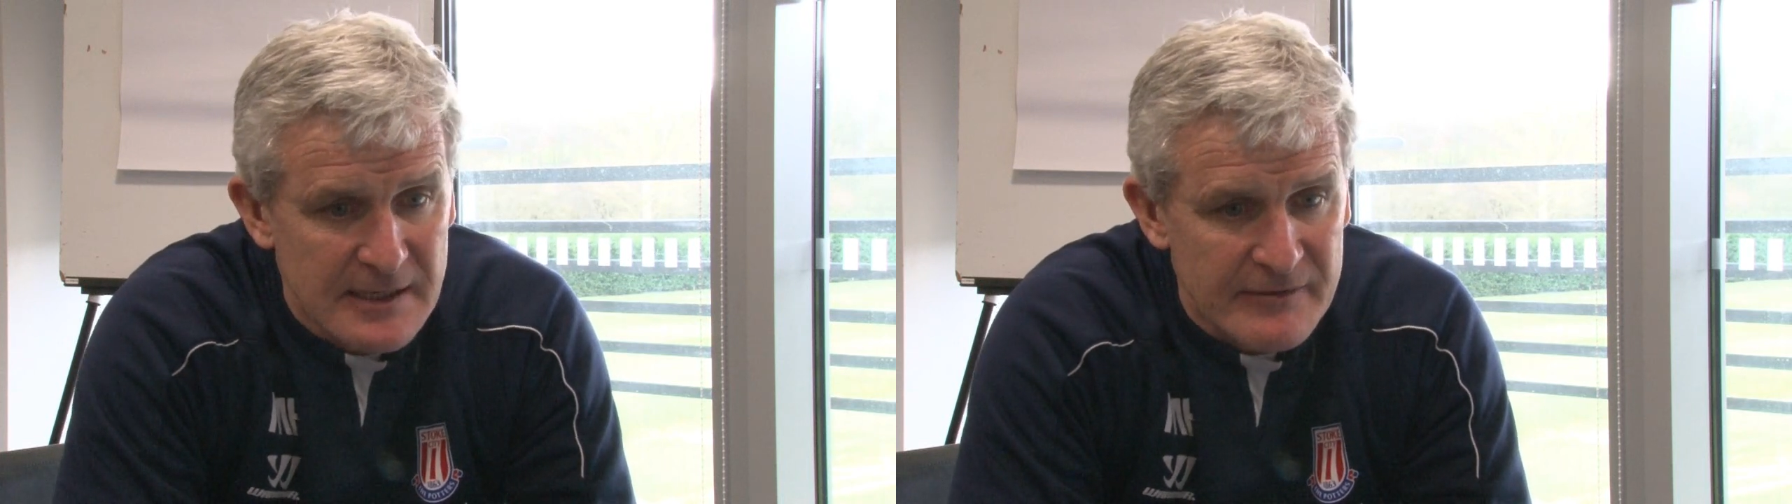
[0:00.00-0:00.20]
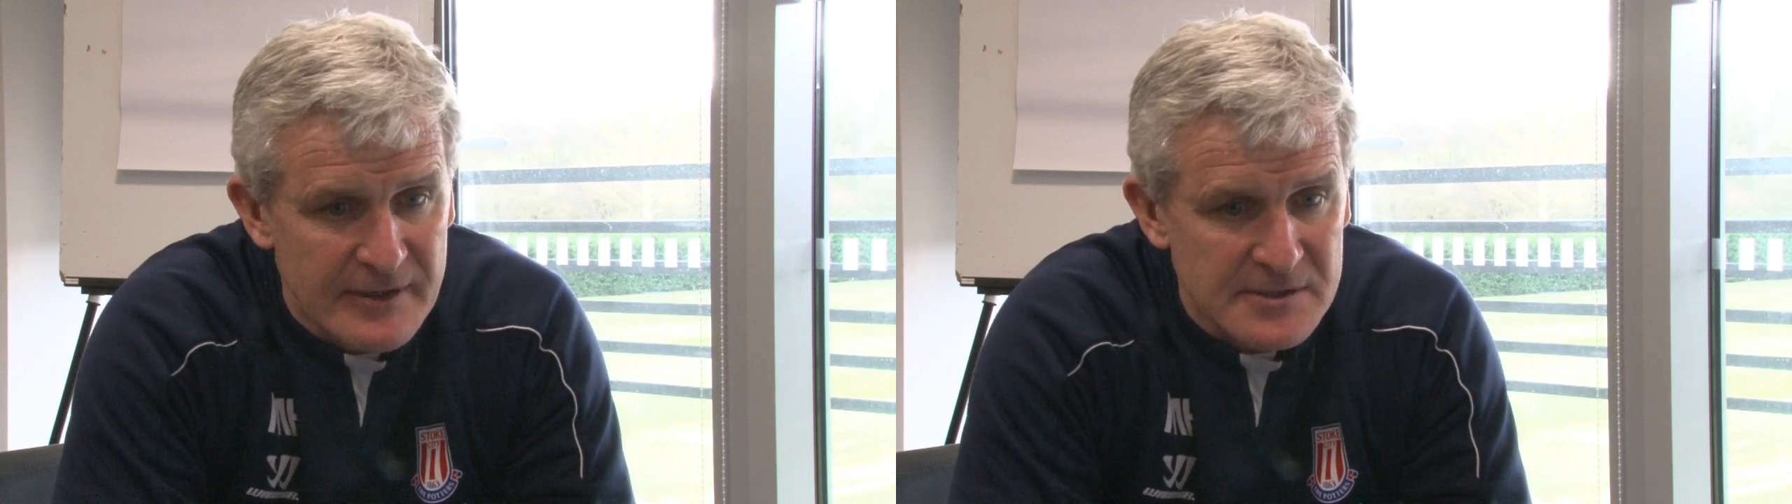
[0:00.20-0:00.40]

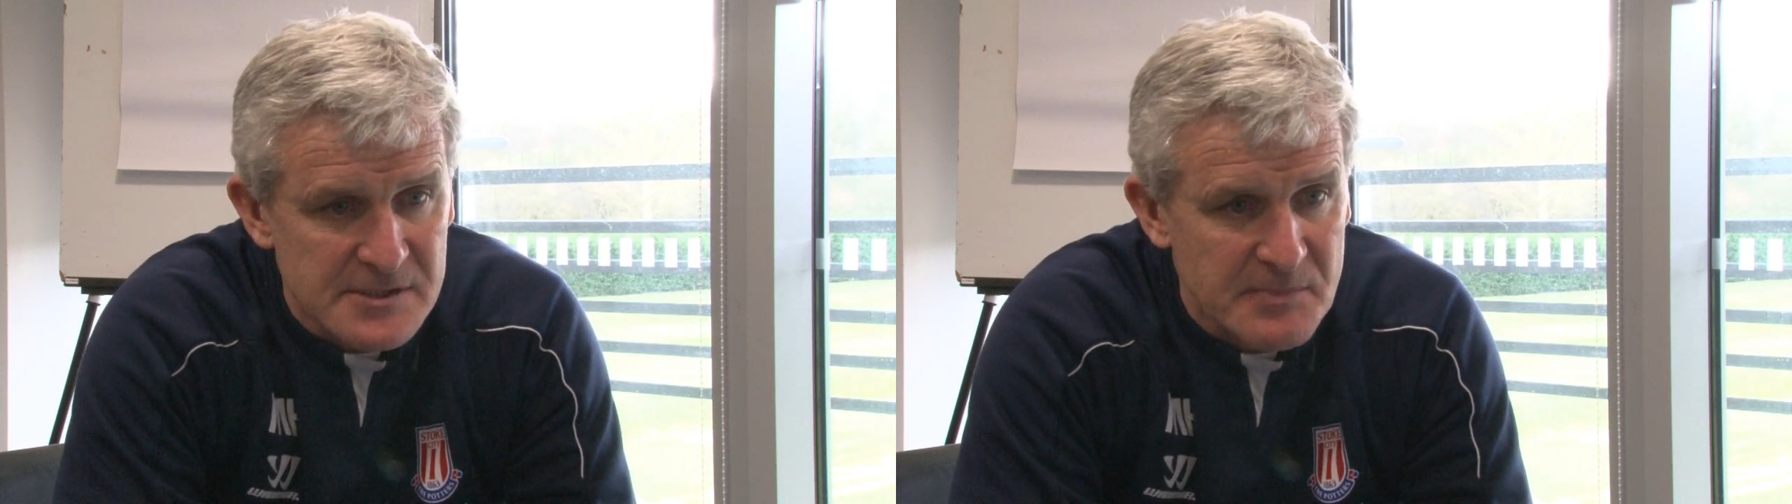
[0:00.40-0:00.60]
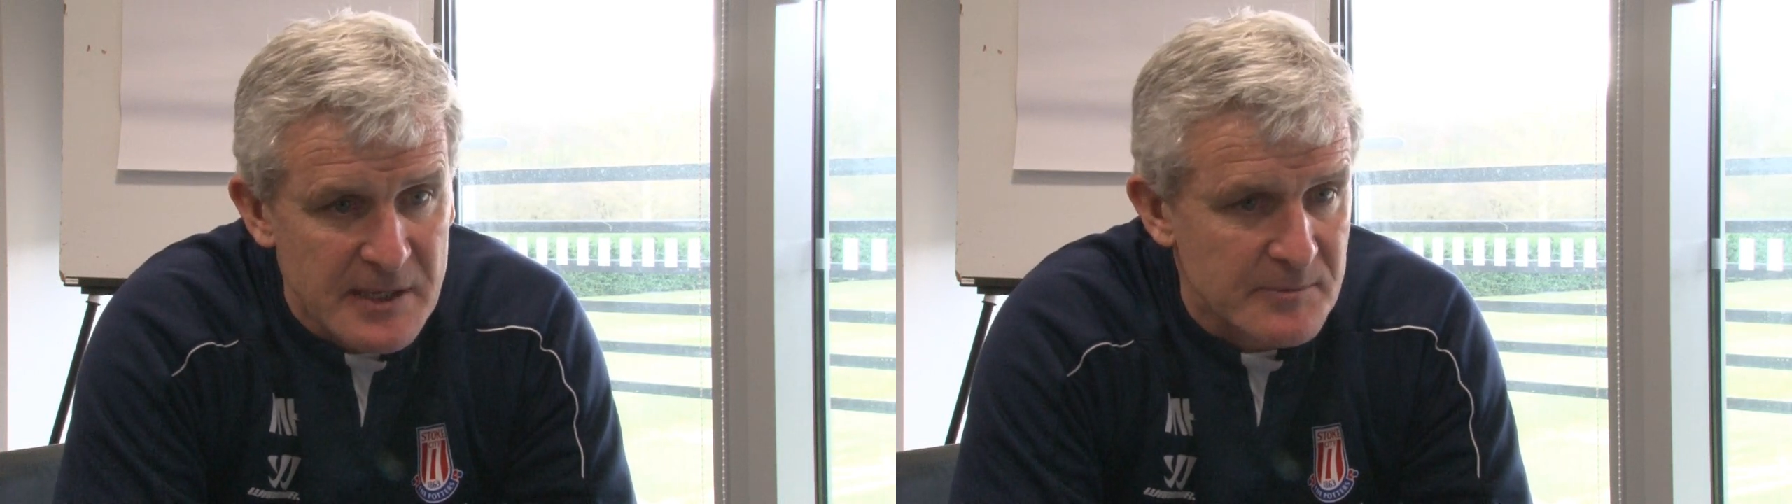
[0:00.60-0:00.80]
have held
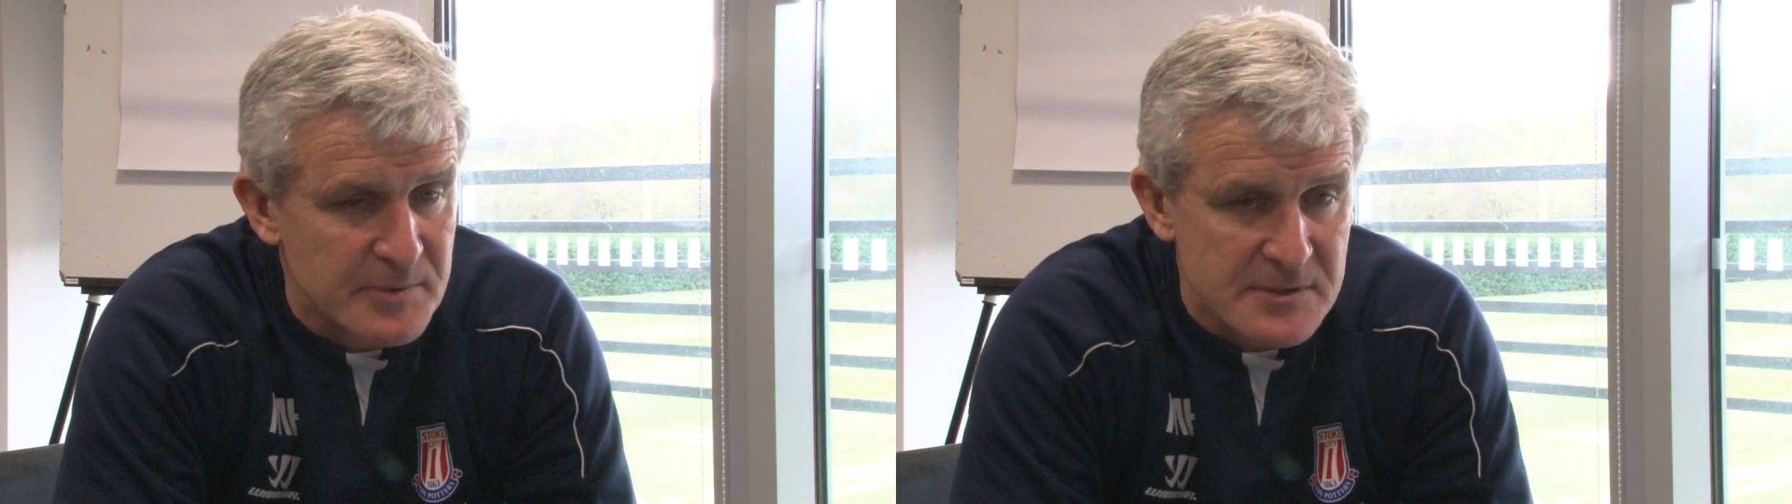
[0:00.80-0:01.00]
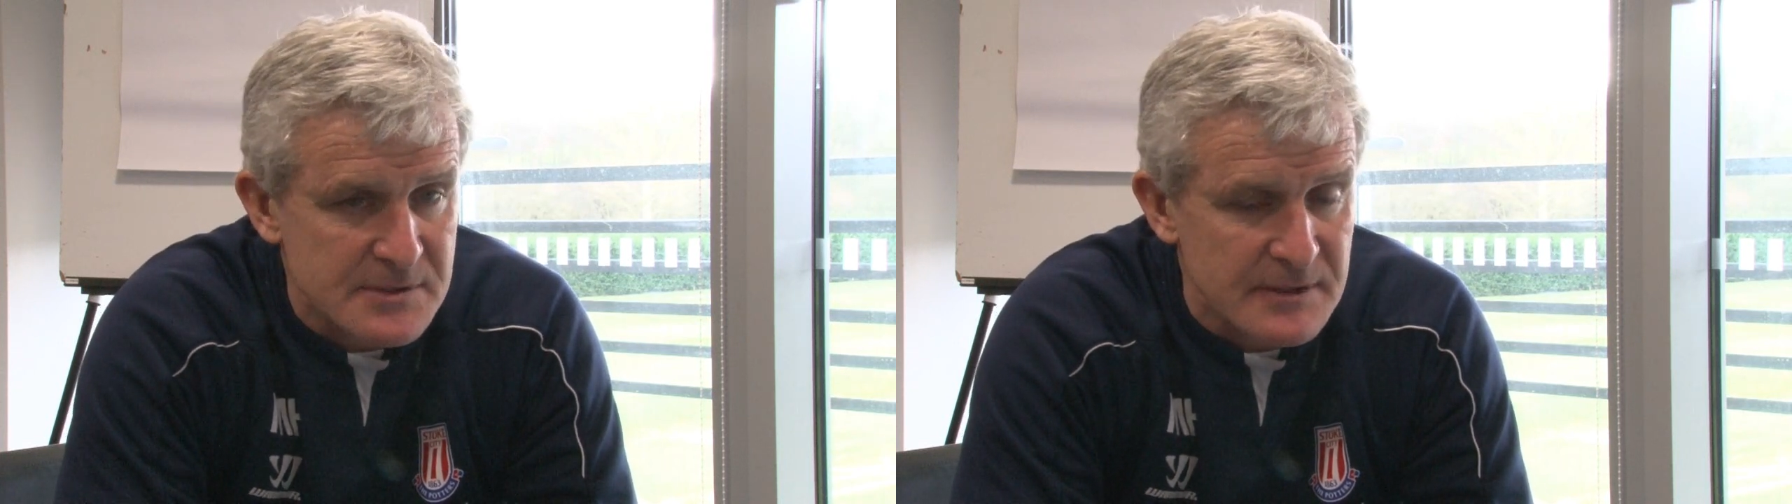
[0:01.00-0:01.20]
us
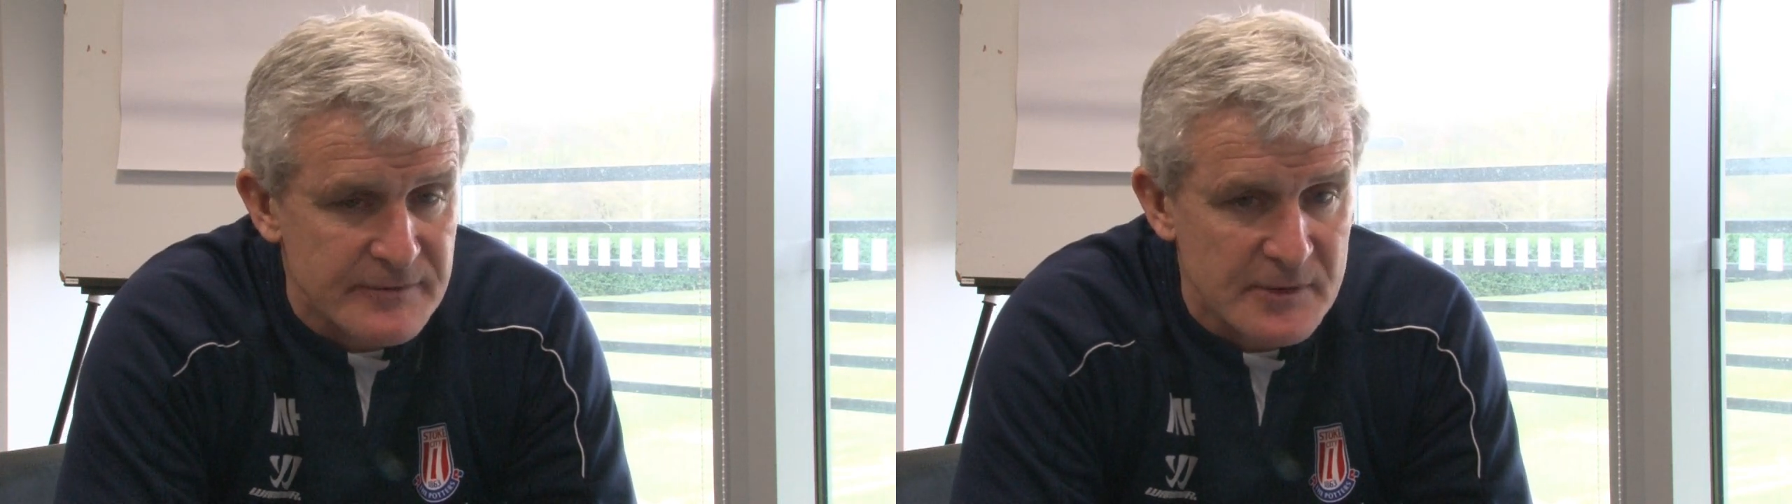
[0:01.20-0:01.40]
back, but uh,